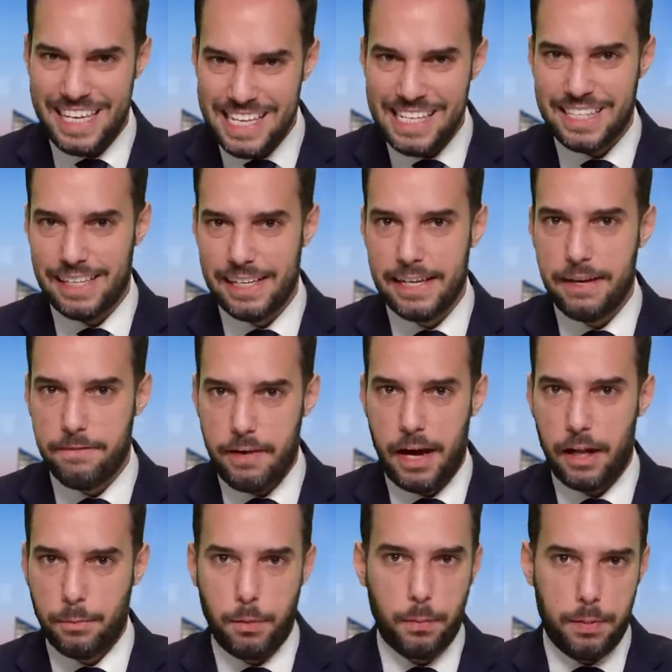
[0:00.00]
easily
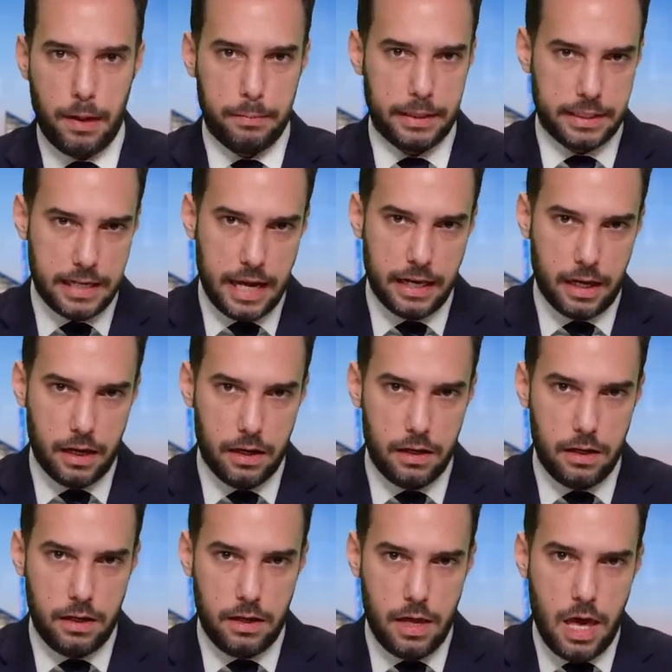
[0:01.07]
available public data.
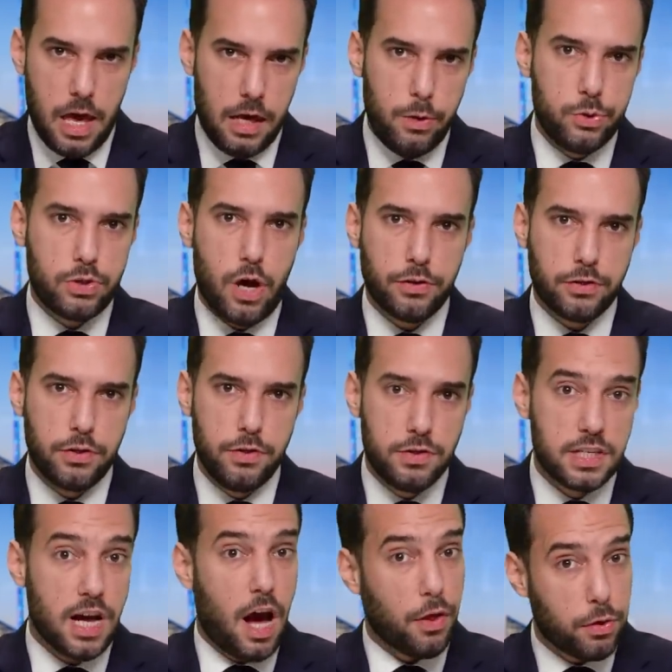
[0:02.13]
He was also
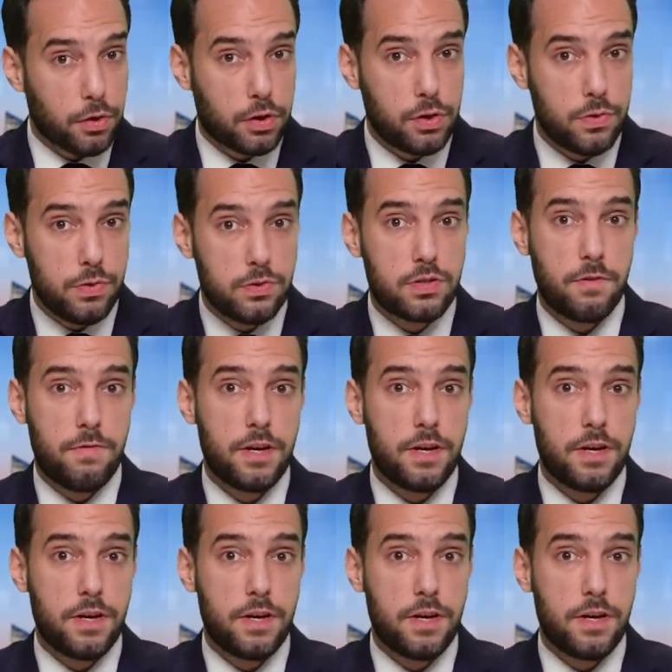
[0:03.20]
using other clues to